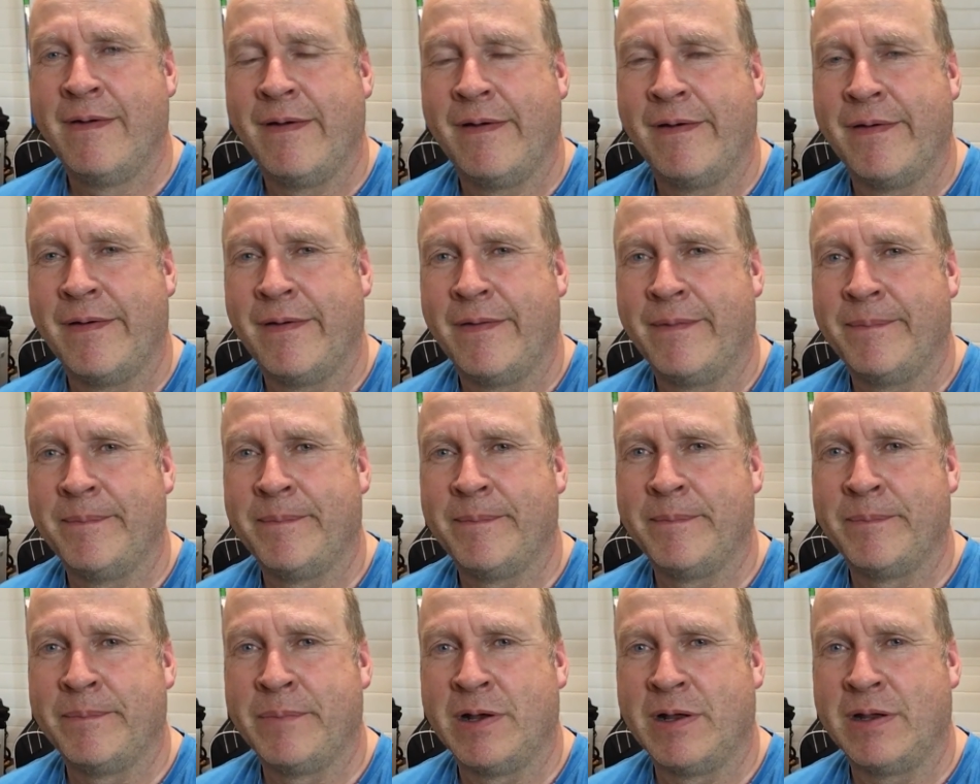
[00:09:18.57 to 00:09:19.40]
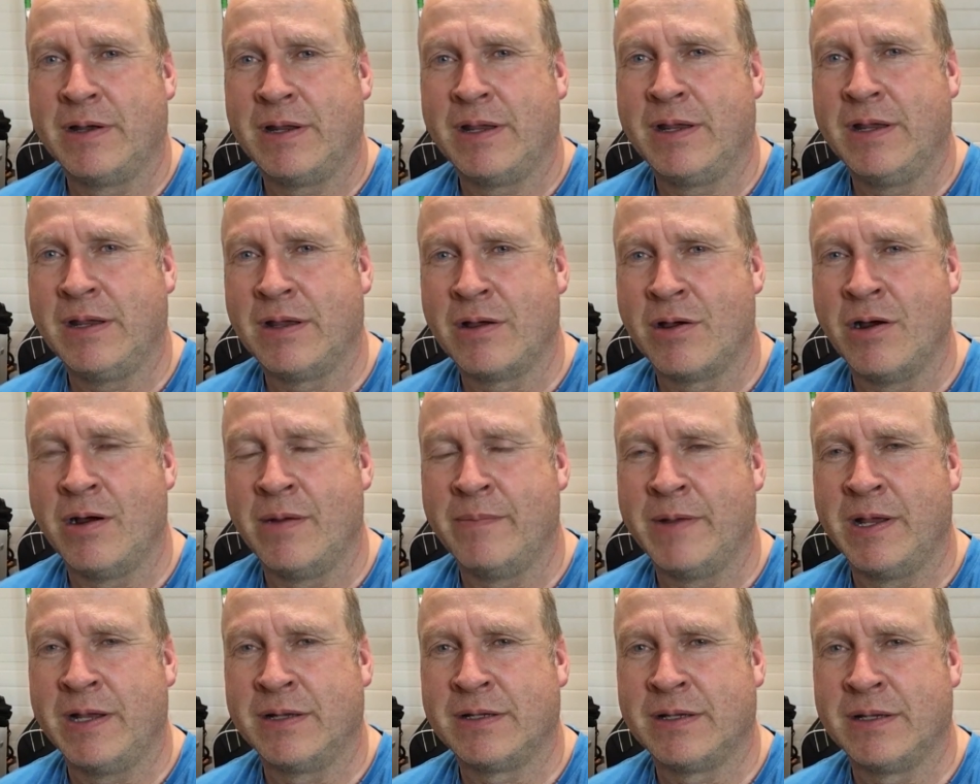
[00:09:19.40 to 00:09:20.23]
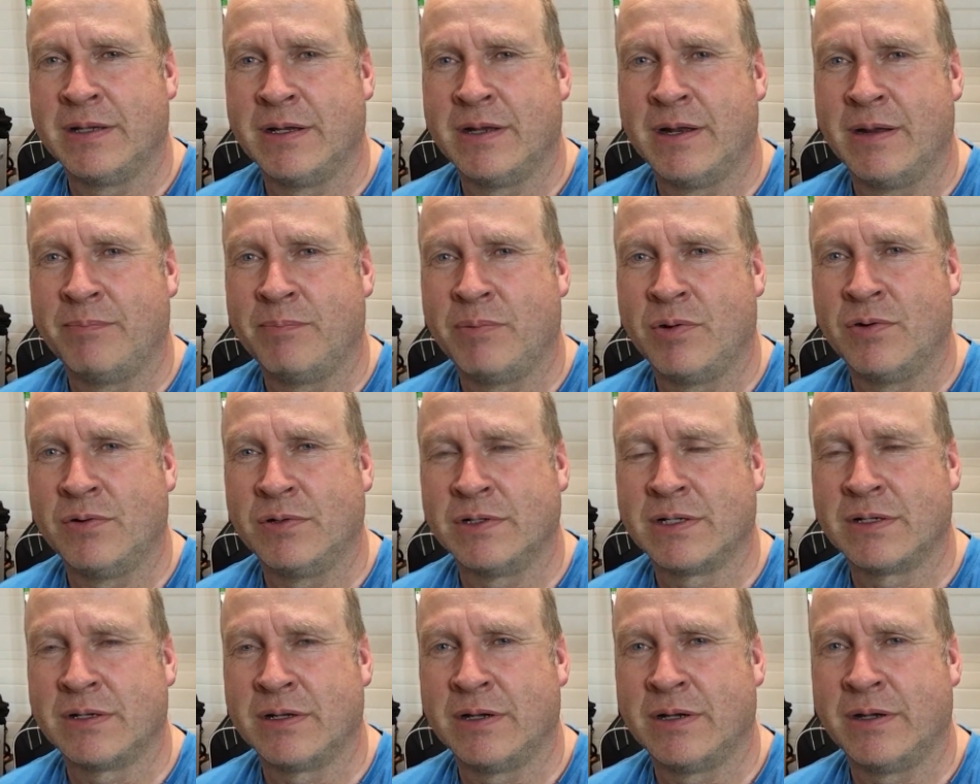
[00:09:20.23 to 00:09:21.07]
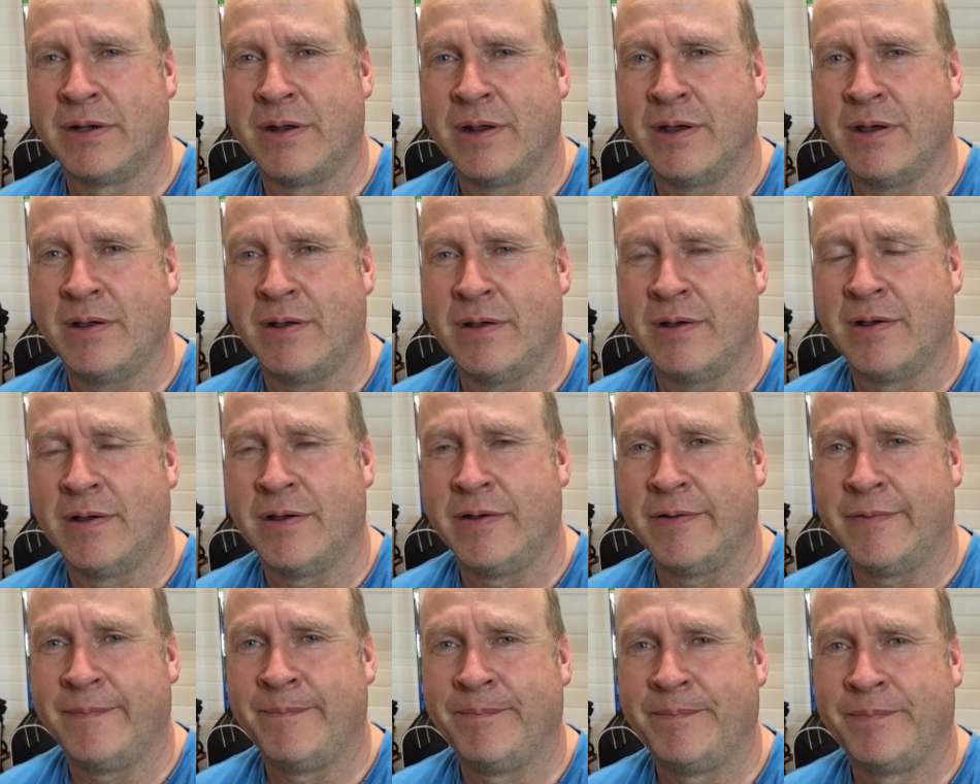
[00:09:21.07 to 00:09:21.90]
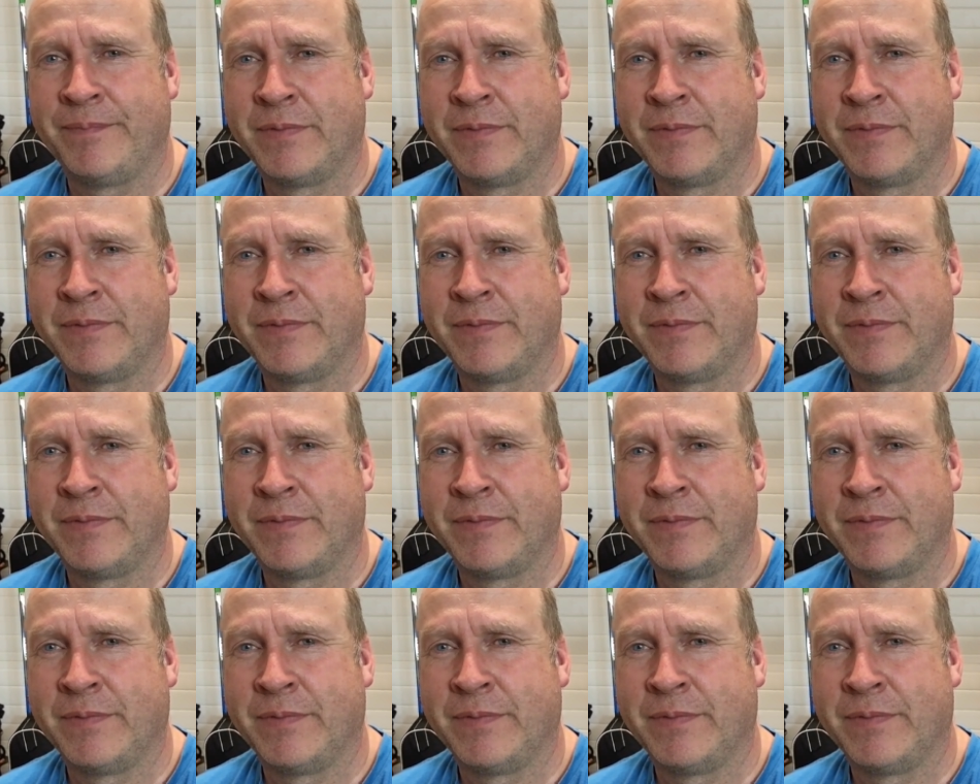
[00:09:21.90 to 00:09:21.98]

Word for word: but he commented and posted a